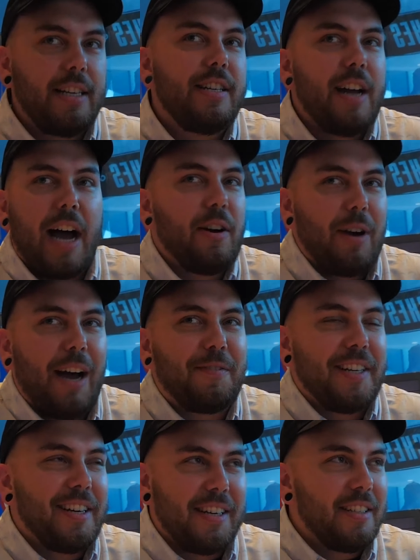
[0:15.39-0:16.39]
I, I don't have
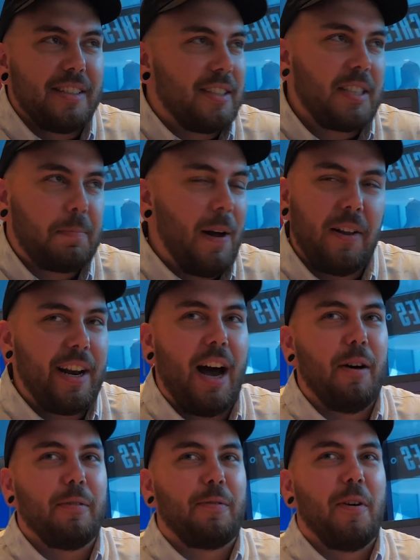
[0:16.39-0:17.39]
to spell it
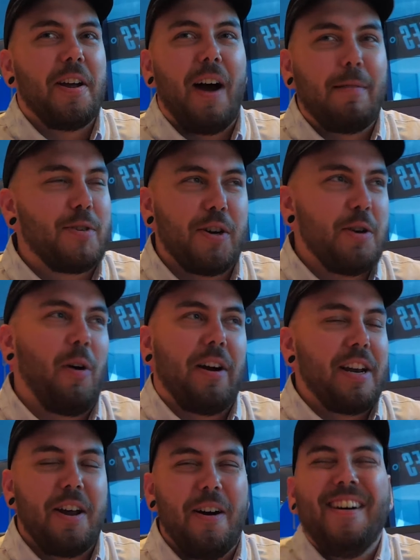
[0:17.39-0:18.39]
out for you. I'm sure you
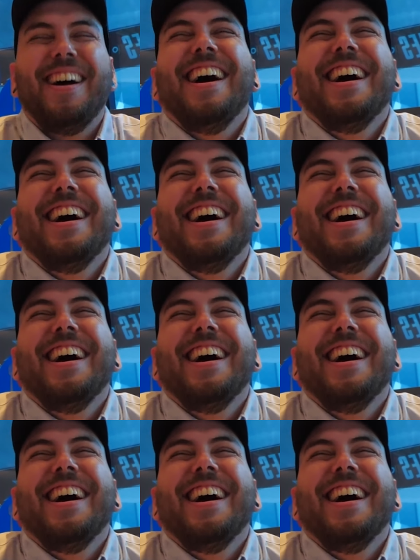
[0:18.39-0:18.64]
already do. Yeah,